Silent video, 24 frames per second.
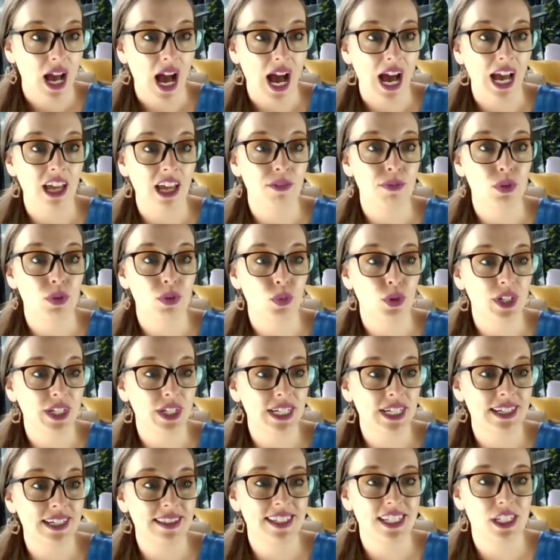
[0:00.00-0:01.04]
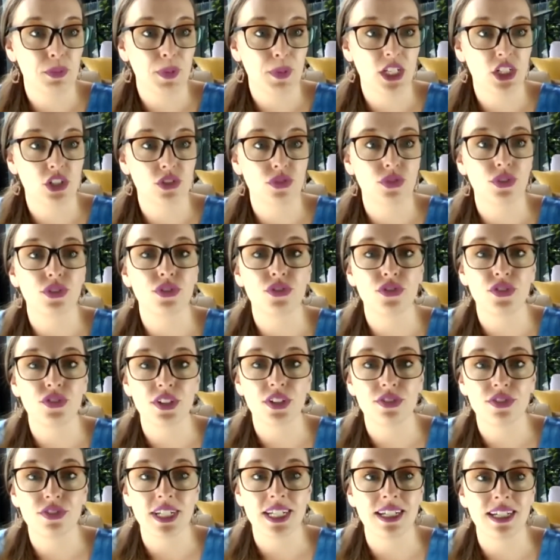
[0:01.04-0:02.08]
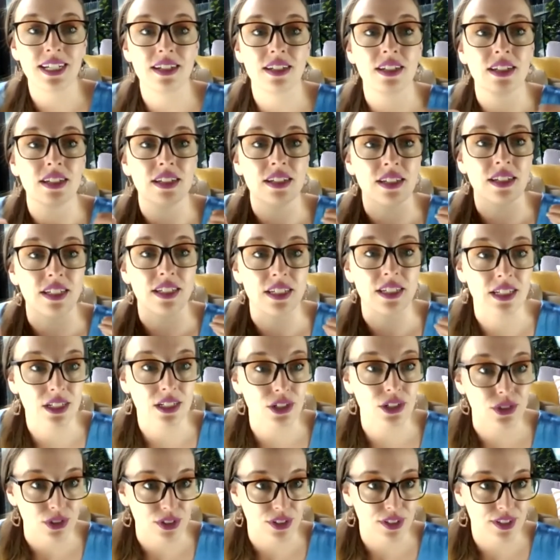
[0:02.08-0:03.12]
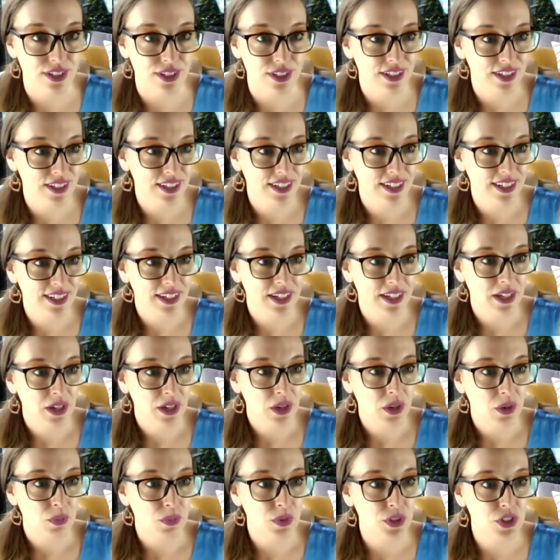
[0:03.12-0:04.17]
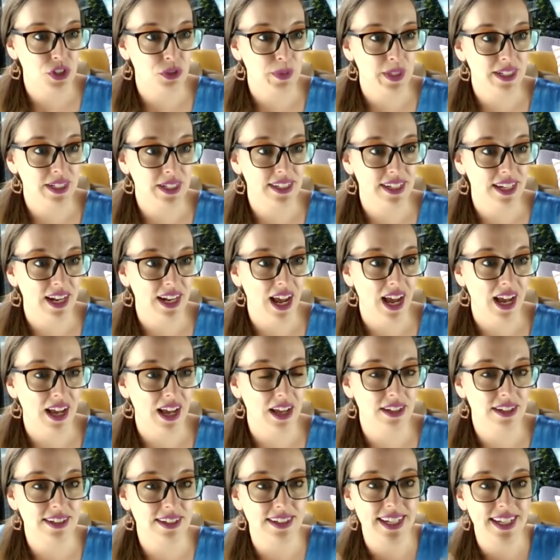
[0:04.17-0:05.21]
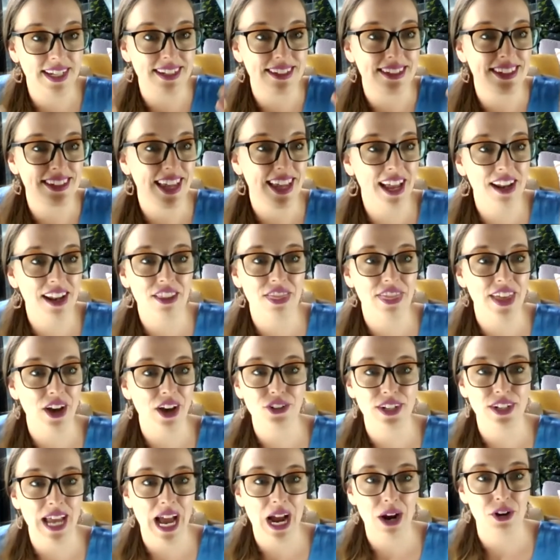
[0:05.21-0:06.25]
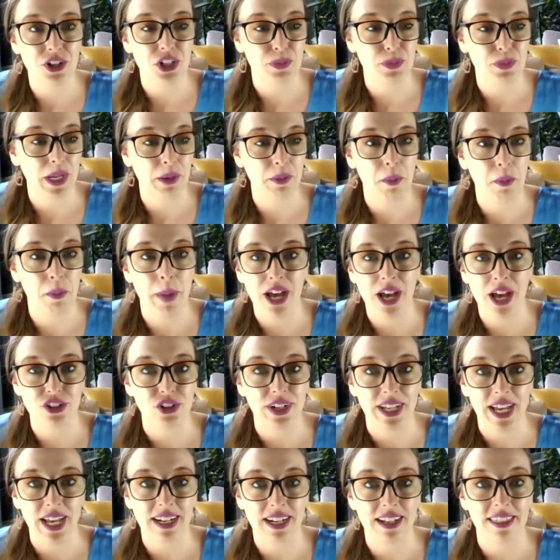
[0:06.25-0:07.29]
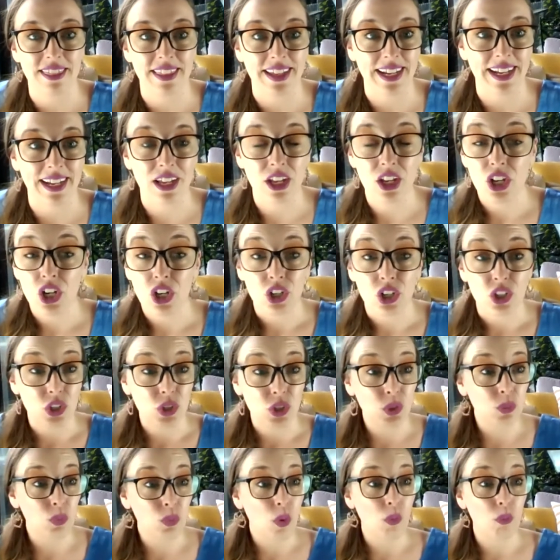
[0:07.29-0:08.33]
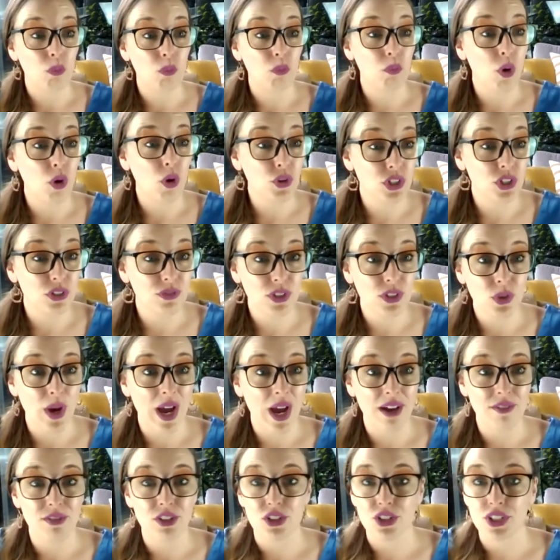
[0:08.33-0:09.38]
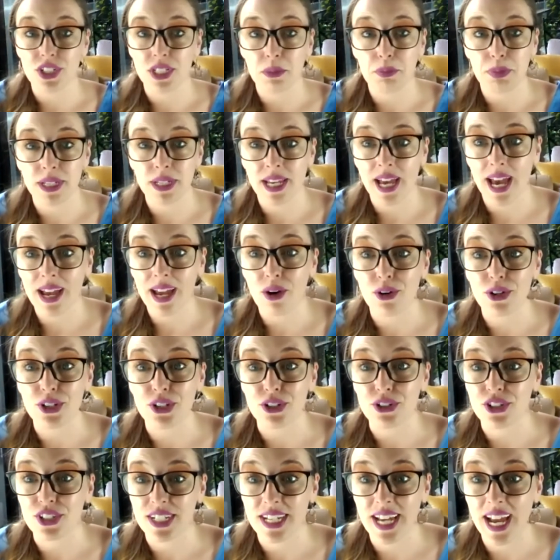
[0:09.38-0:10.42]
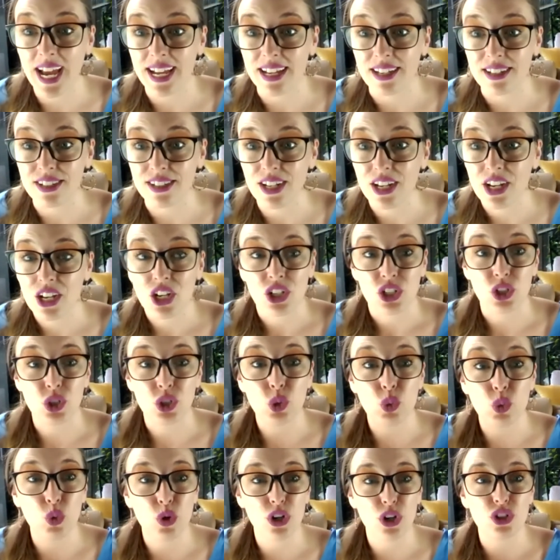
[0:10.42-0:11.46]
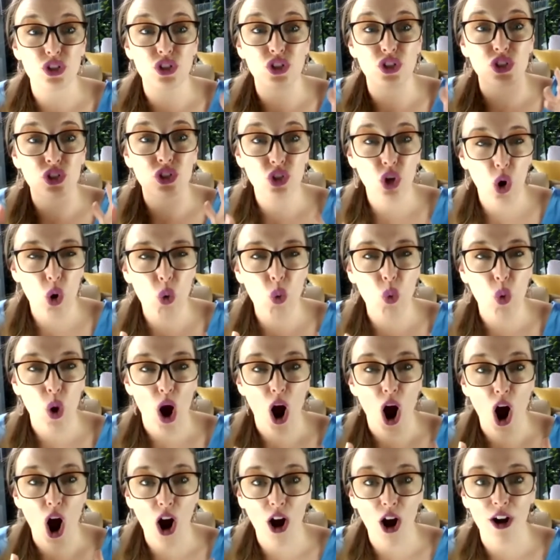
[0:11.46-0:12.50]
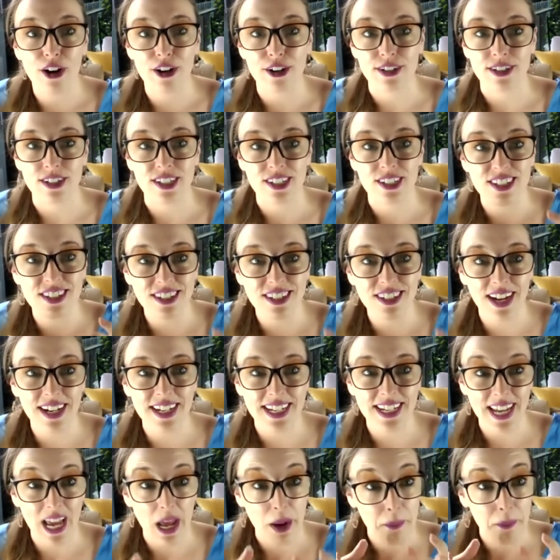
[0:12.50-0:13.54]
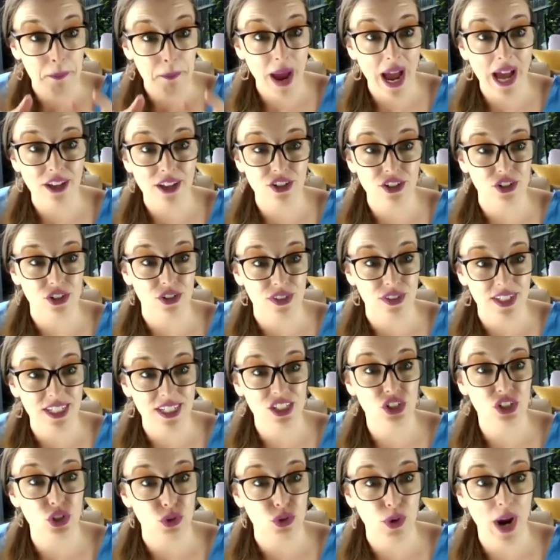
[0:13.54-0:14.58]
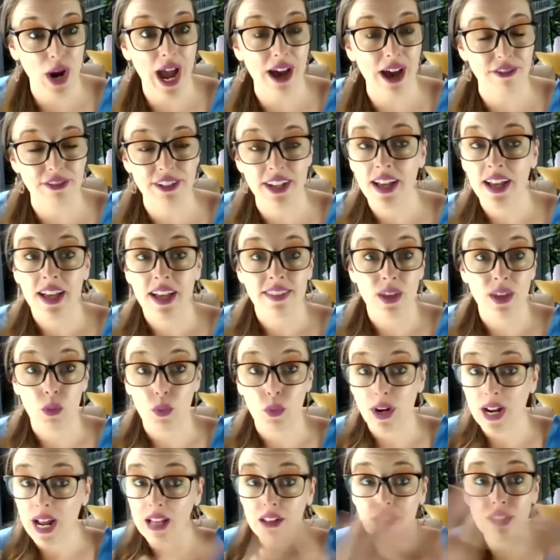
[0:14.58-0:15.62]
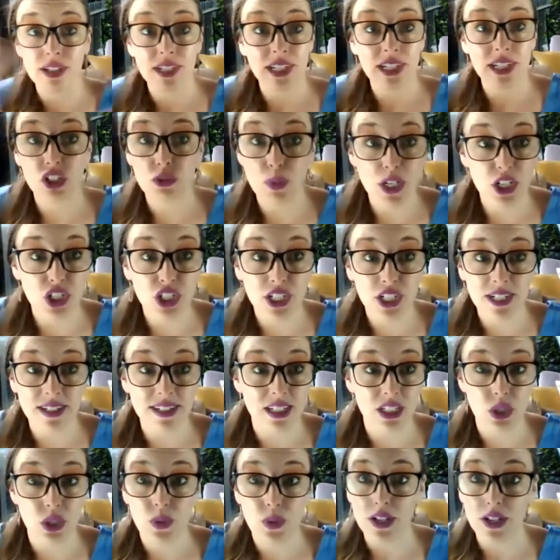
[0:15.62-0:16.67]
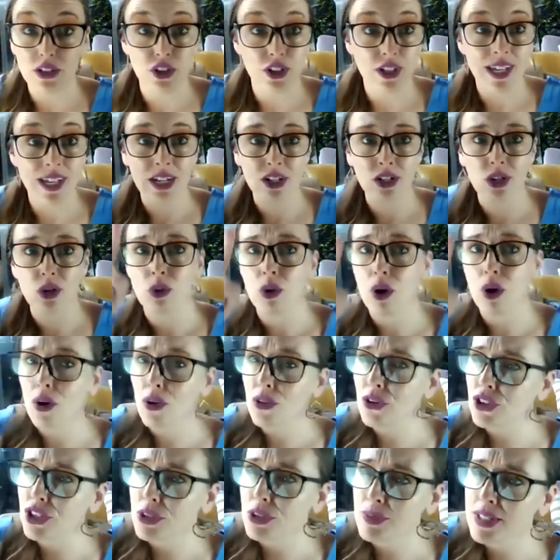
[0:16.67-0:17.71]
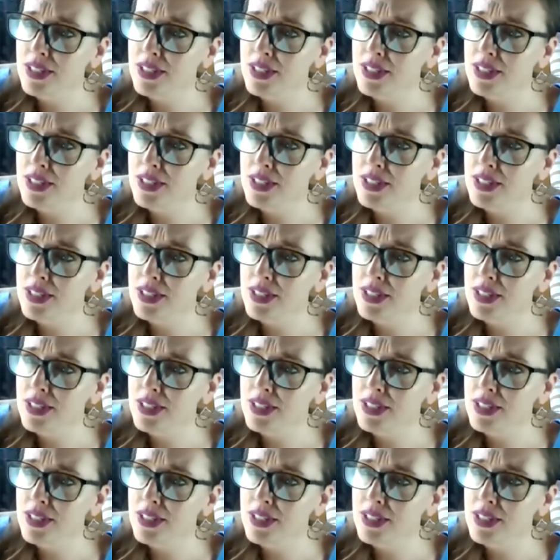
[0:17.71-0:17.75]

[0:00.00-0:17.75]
I have been working in this space for 15 years, which means that it takes 10,000 hours to become a master at anything. Most of you have your CPA or your CAs. You work so hard to study and master this craft that when I look at spreadsheets that you guys look at and go, oh, there's a